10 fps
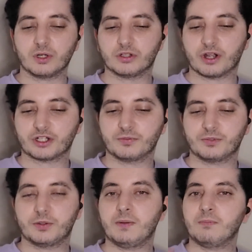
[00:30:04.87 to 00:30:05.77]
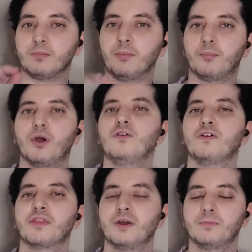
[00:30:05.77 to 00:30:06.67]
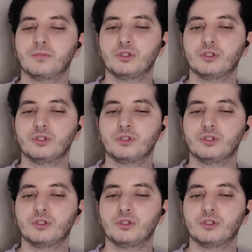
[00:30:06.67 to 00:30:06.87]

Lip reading: attraction between both of them.